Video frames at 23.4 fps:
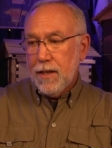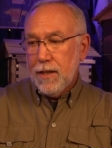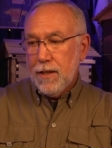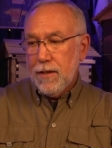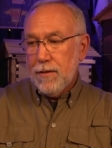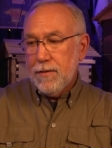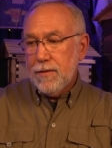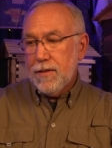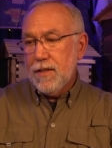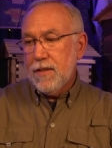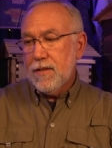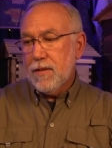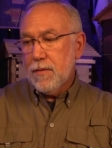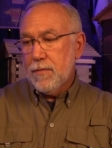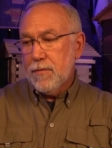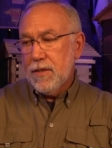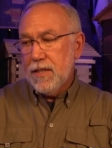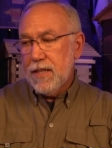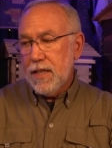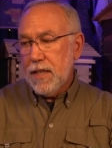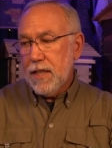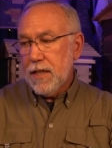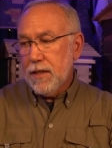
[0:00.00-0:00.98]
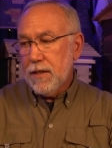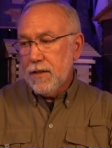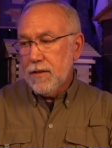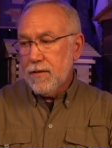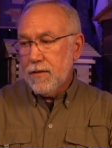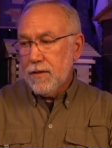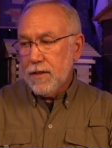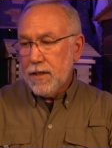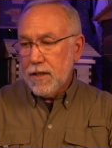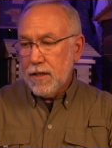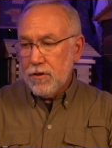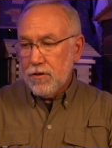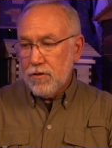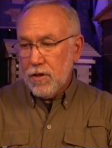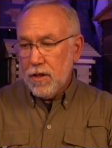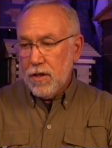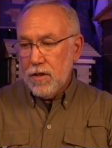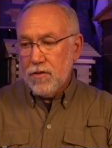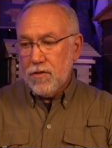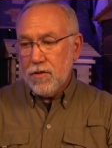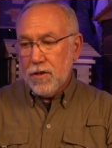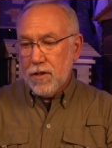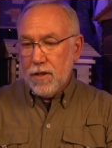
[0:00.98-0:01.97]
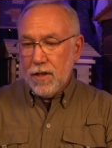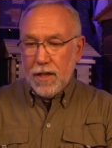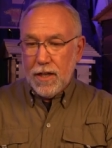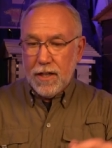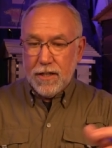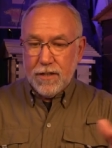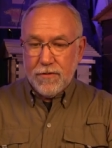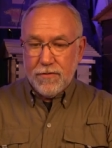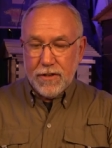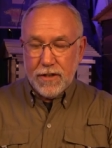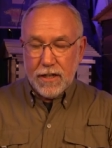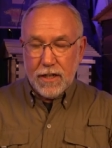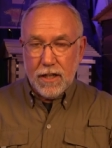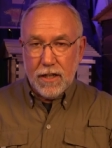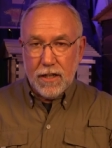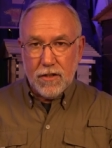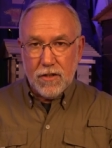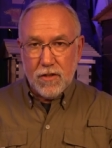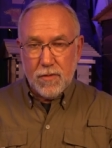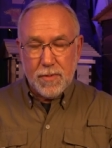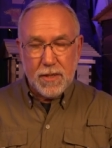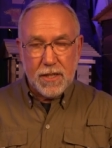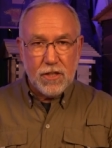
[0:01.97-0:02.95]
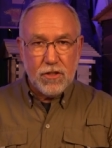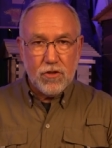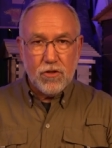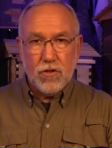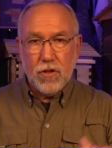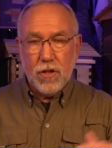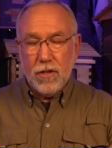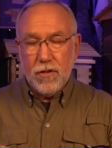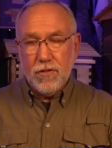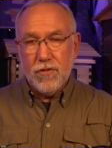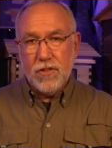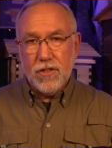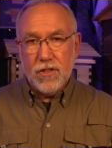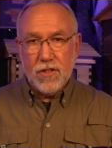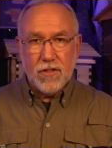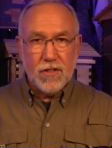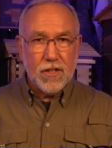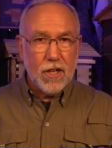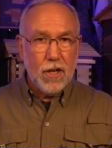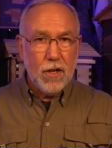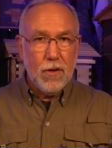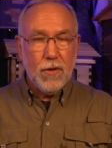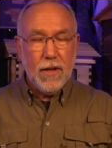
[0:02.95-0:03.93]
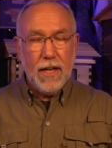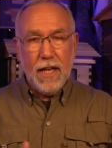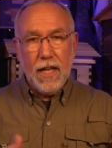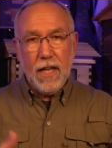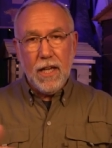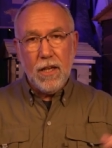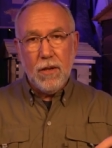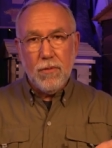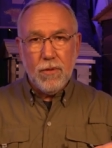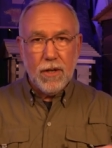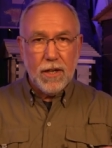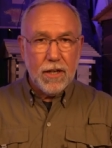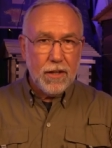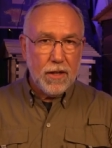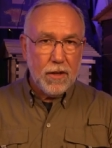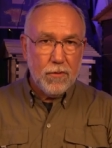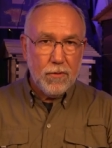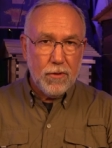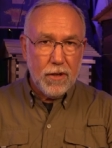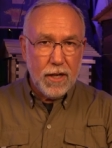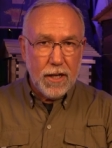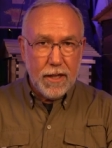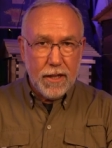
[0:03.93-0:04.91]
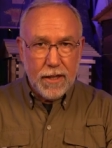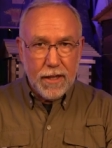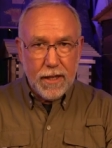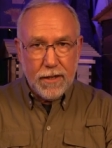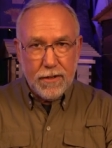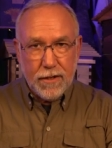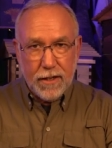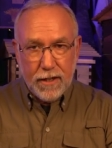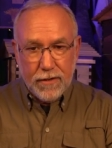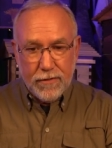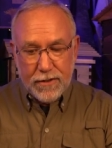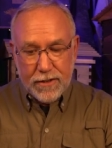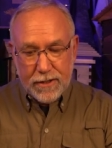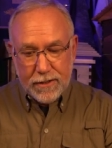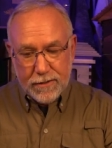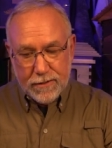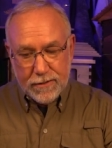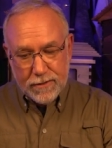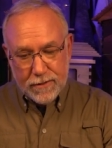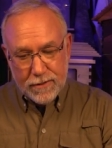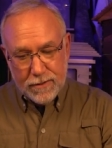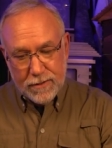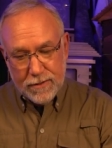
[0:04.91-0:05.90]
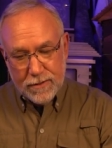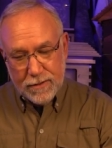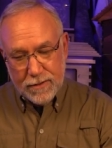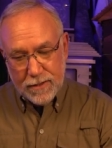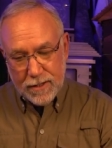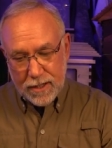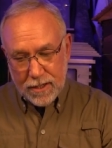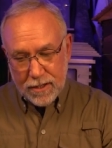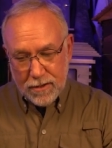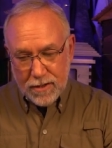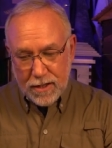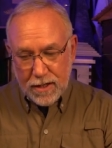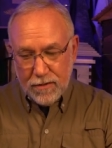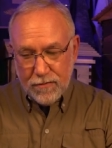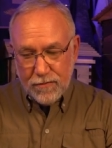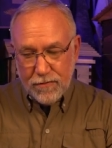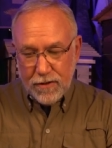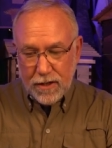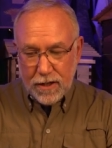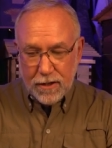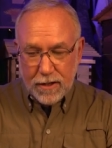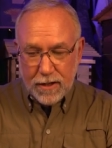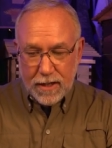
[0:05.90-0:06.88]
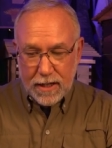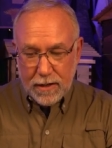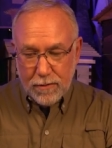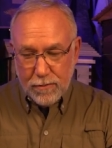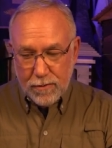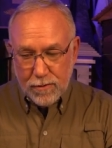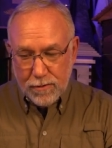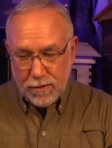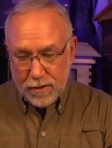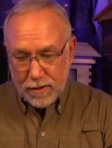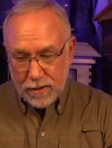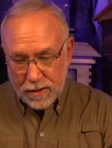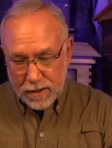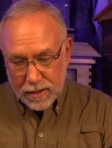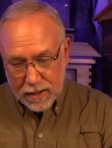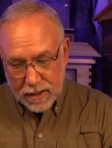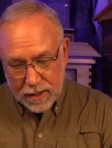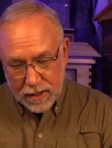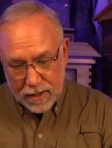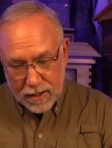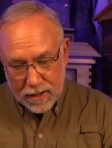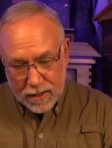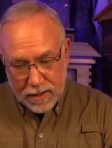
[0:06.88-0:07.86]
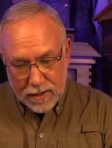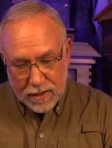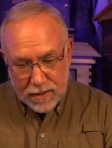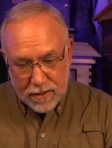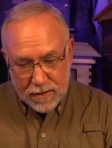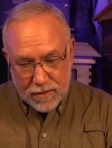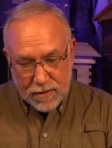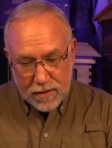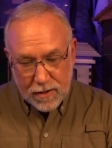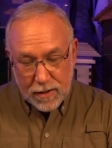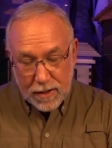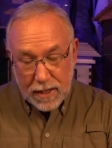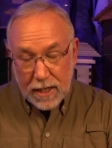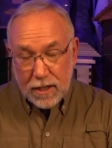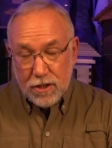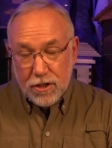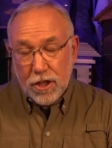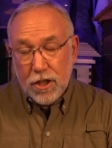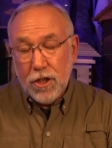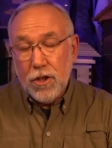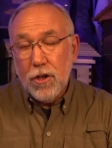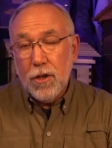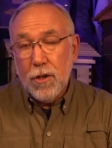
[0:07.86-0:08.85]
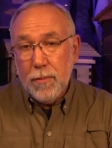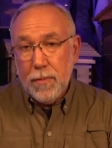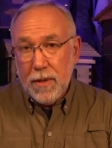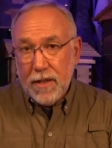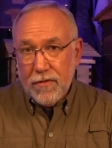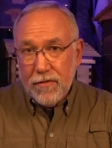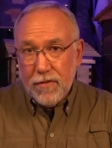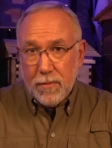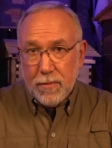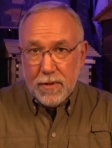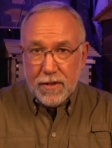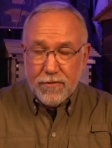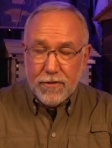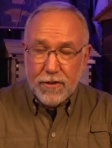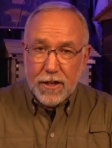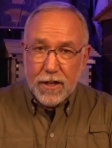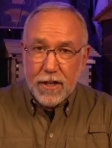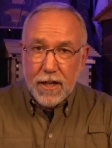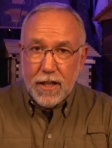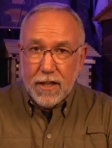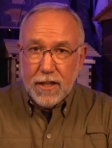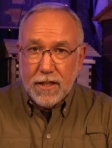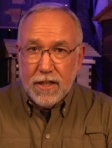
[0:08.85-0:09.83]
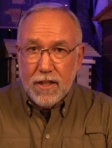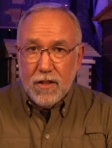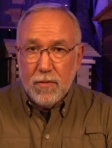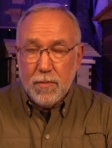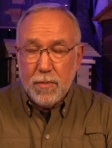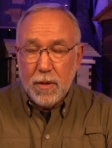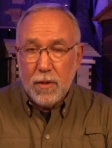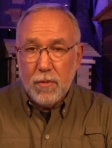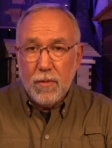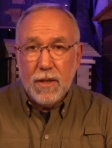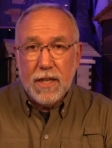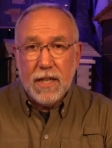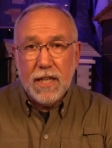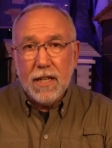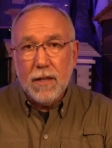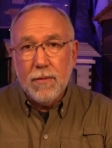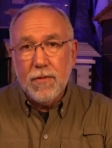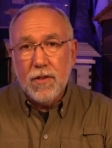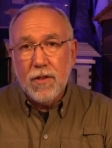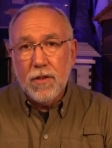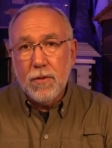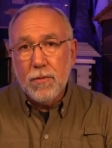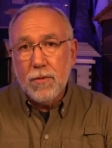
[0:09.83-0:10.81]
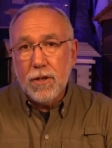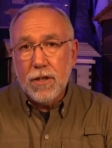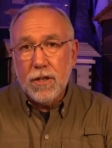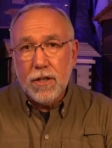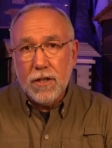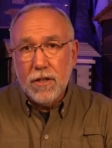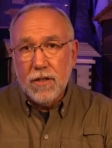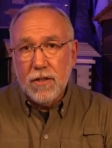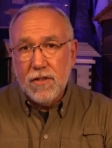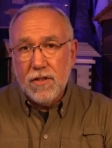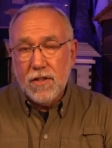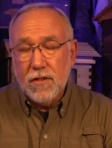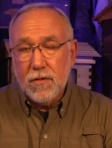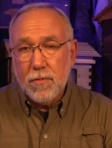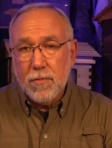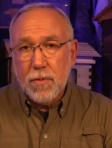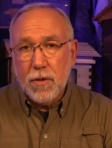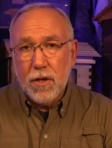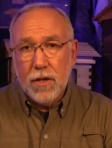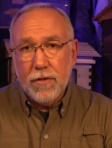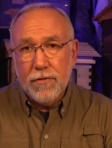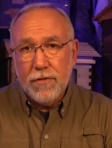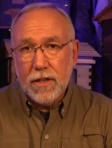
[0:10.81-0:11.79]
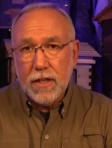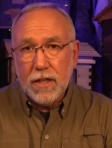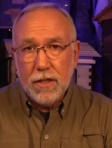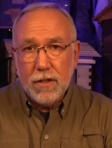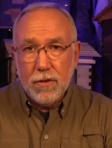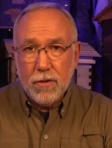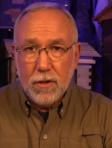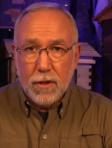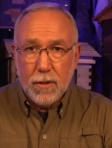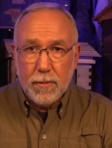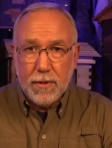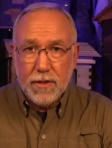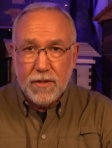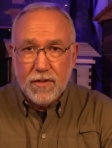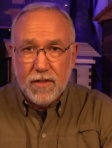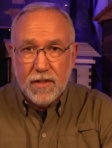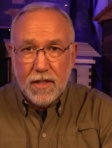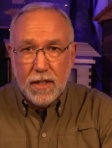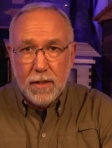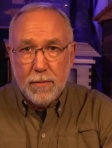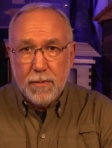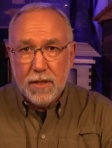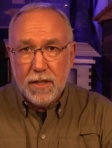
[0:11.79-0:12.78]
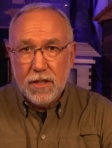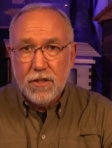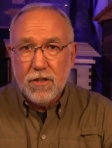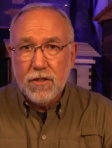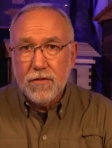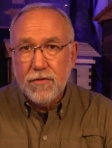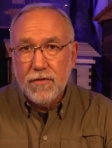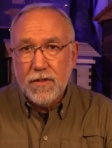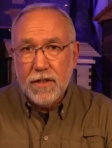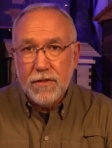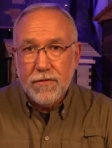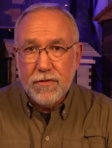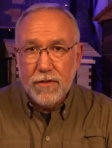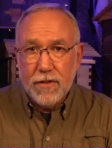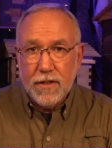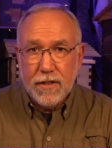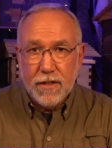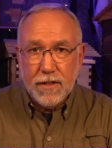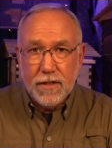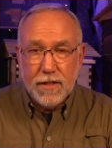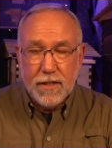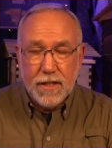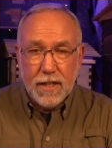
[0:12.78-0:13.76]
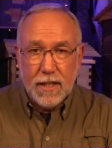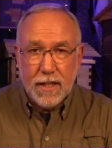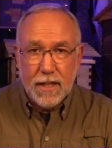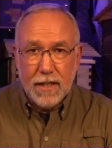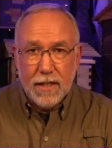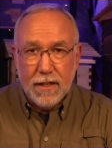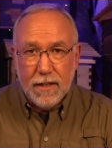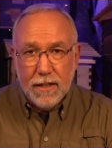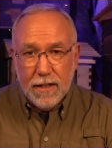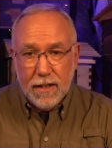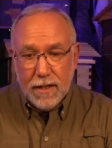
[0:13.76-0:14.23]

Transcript: you see some ridiculous looking drones are all different colors because drones just go anywhere they want. They don't even, you know, they don't follow that rule. So they actually could be from different colonies. But when it comes to the workers, it's perfectly normal to see a bunch of different uh,